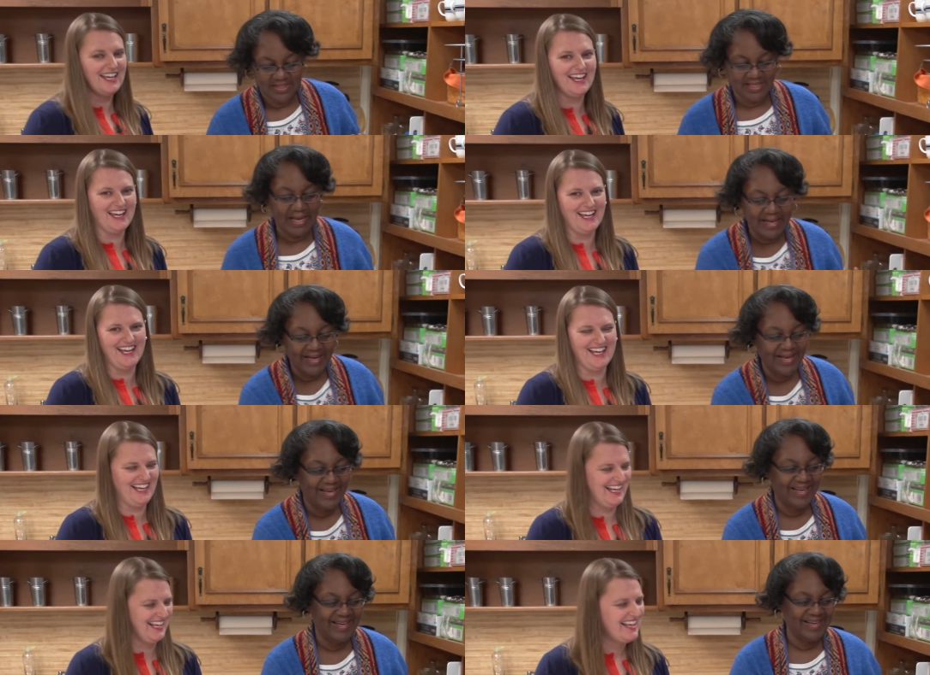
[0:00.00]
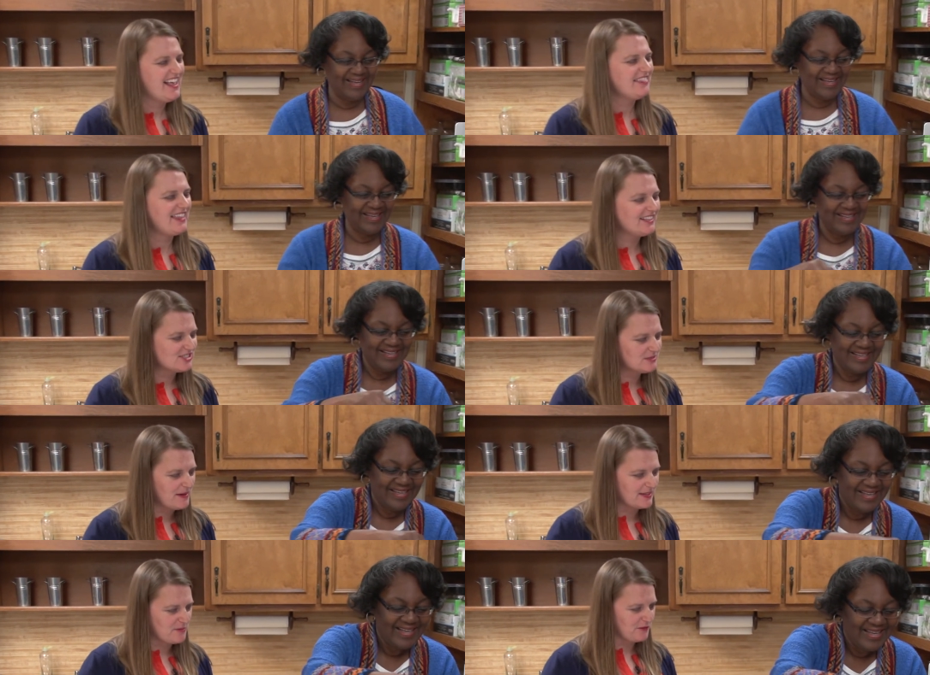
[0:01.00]
Speaker 1: That'll just
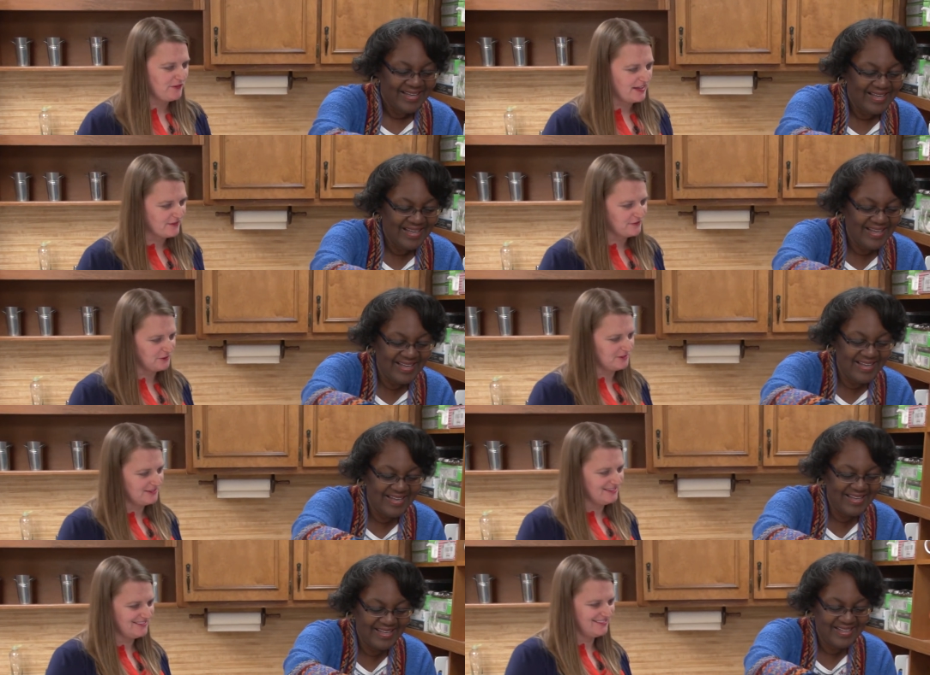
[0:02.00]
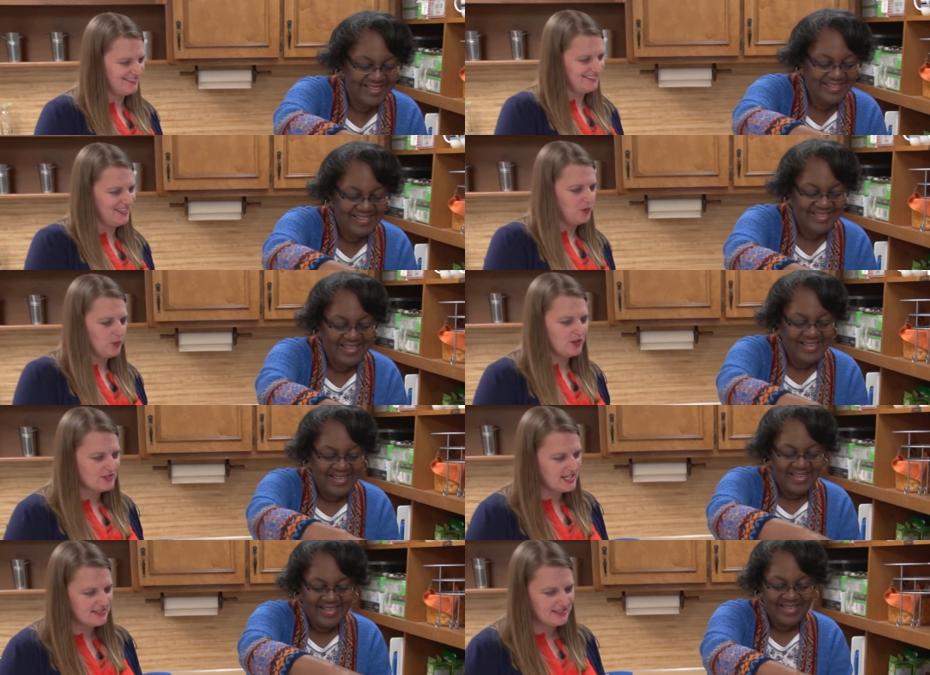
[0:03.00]
make it more flavorful. We're
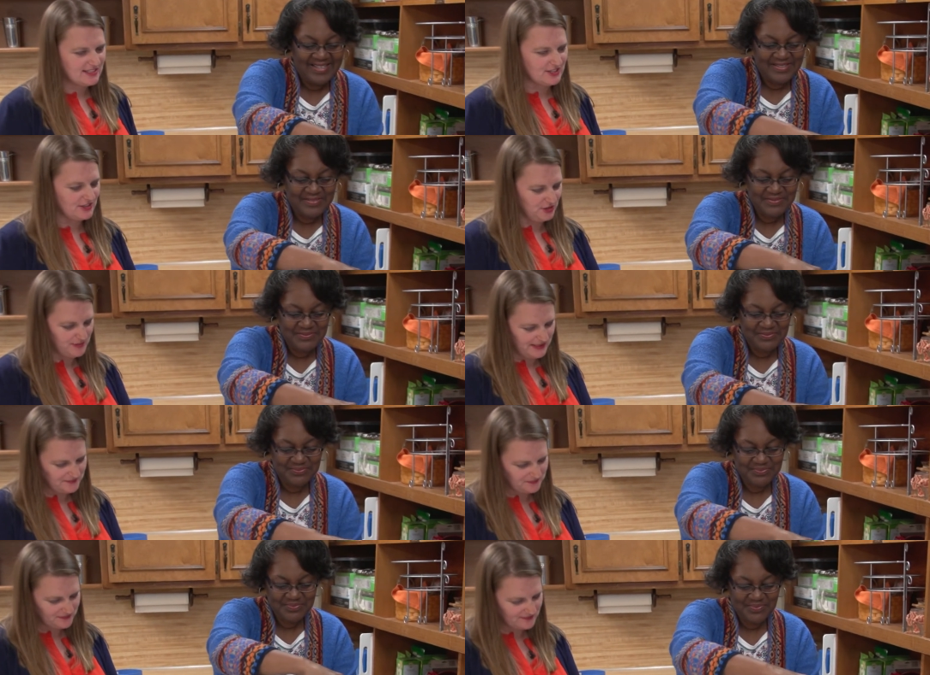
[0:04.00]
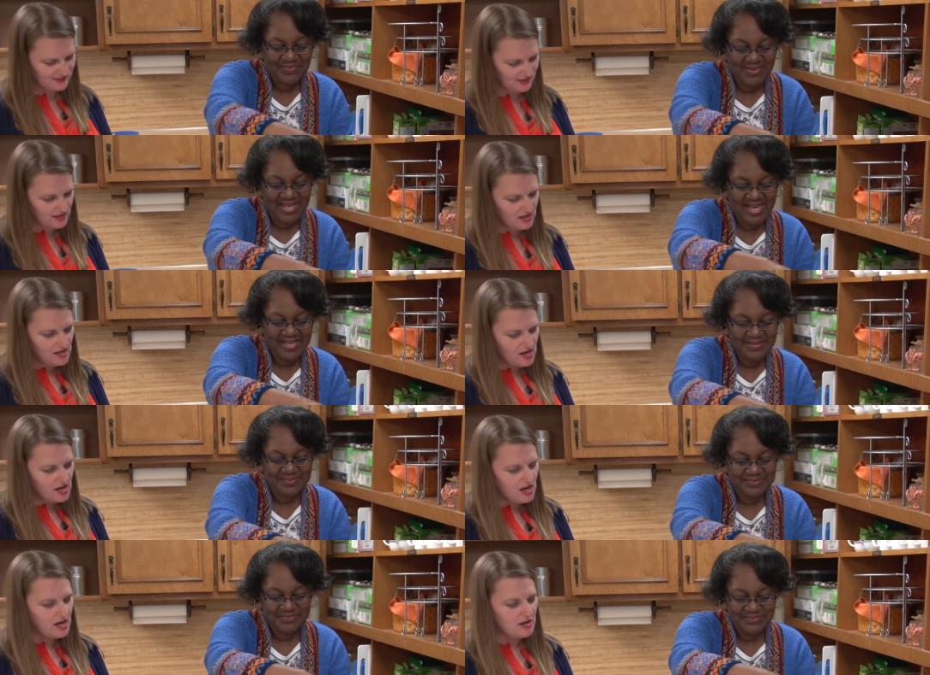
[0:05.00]
going to test it here in a little bit. Okay.
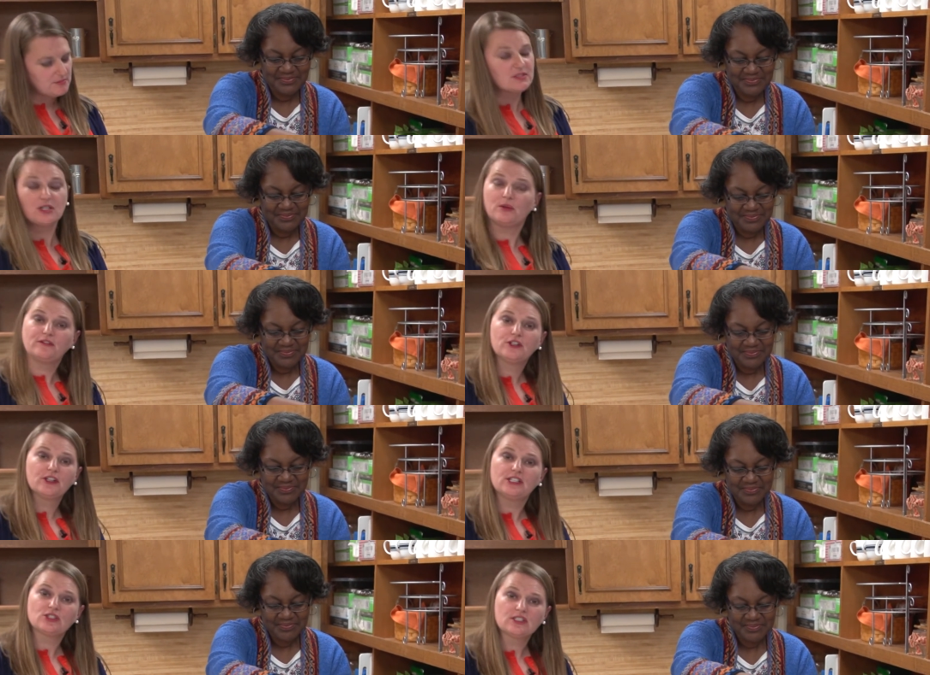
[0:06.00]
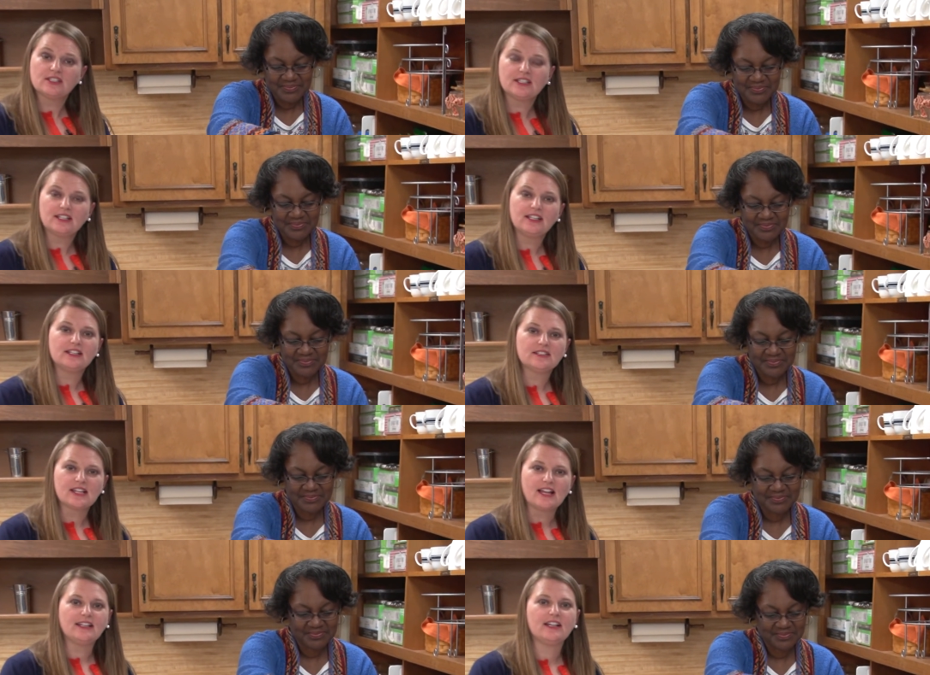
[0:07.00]
Um, so if you're interested in
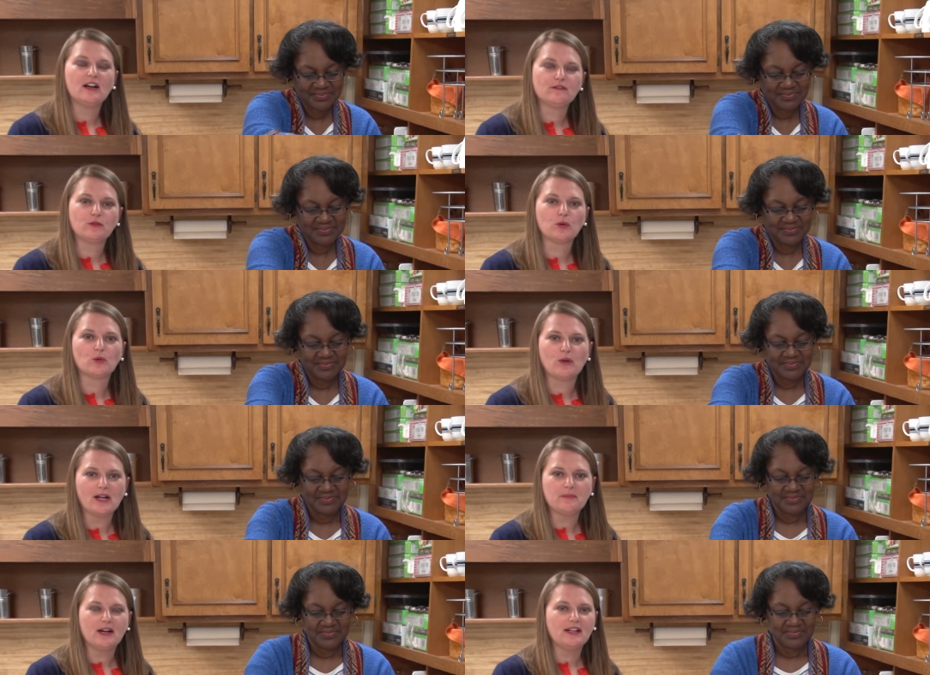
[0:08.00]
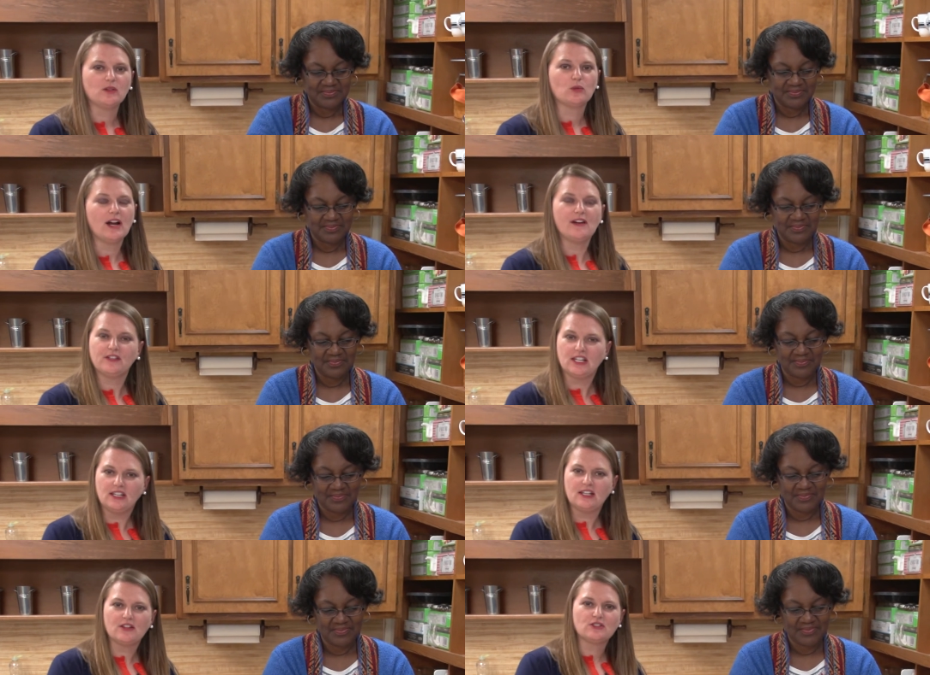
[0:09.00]
signing up for Right Bite or having
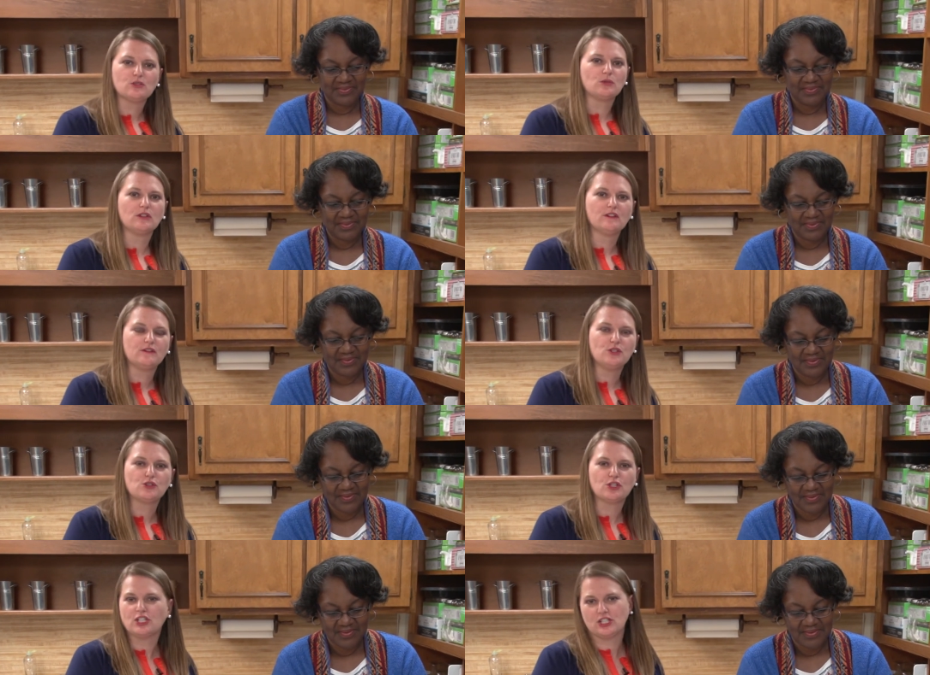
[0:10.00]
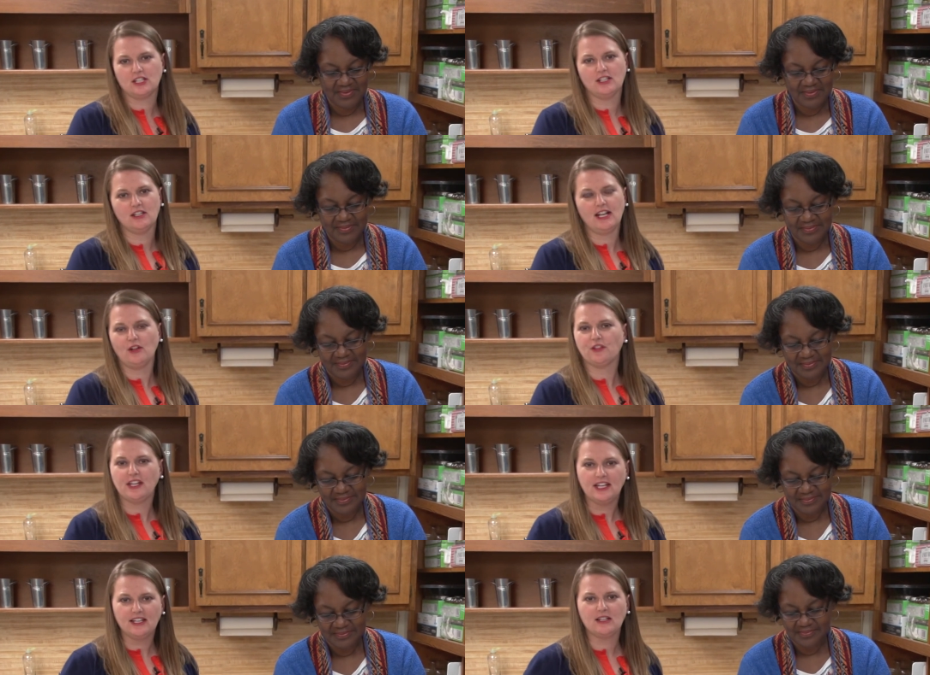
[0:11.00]
any other sort of nutrition, healthy
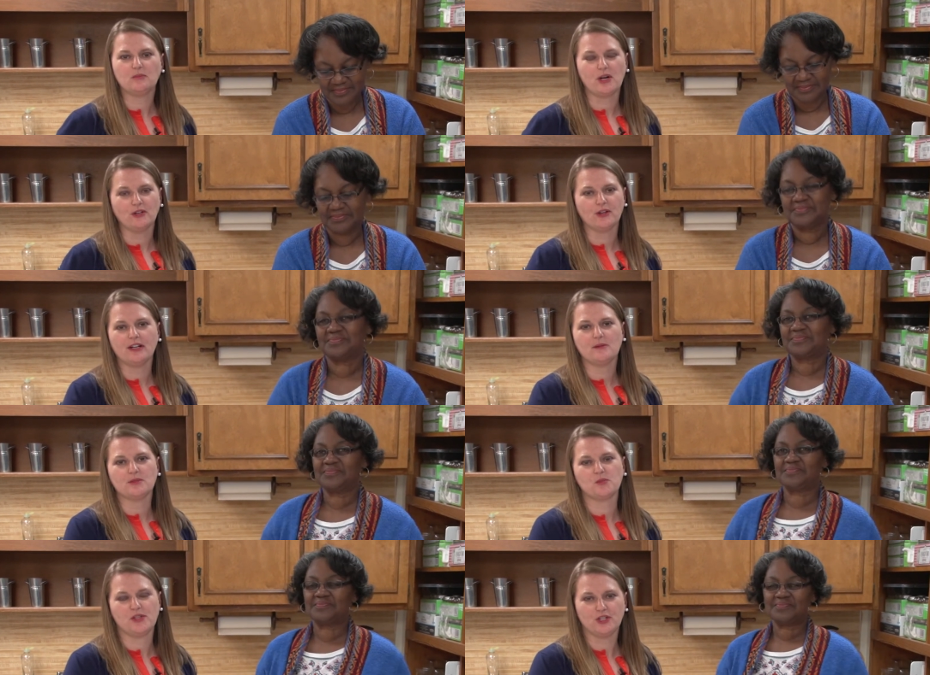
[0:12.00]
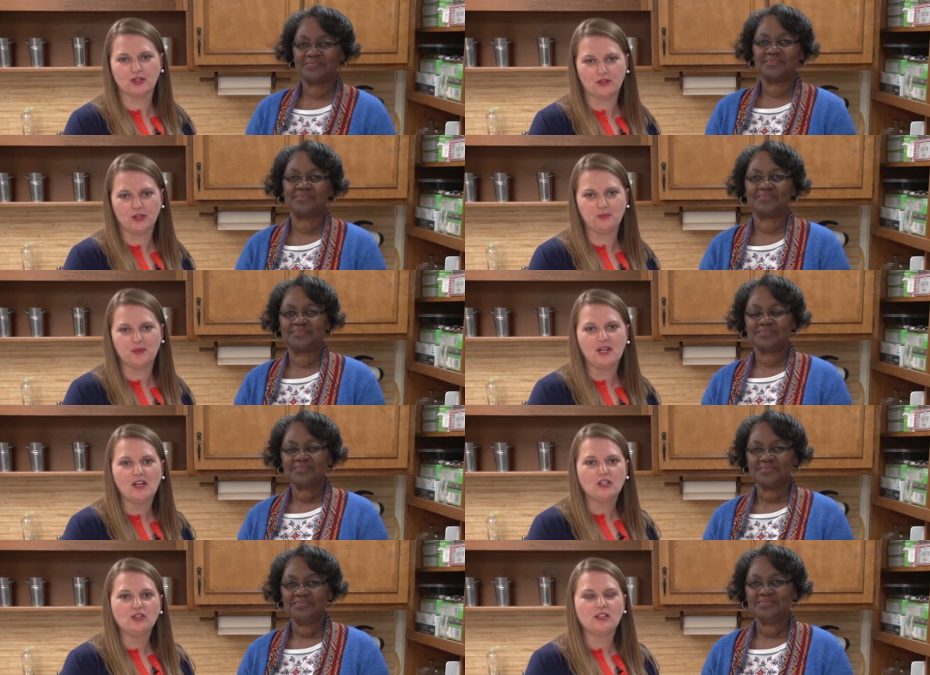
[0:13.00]
eating programs with your group,
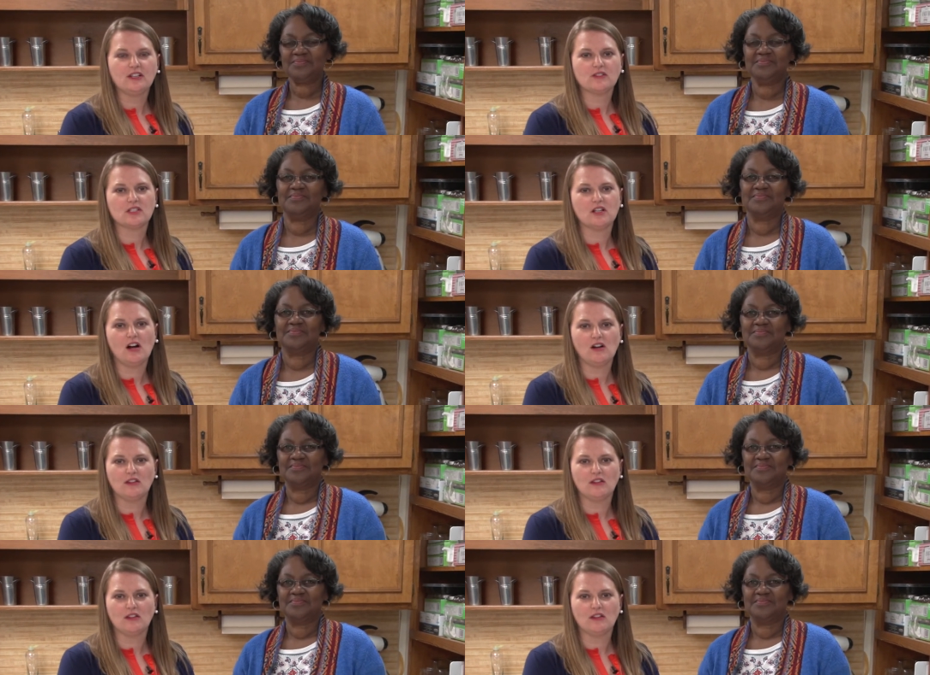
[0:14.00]
you can give us a call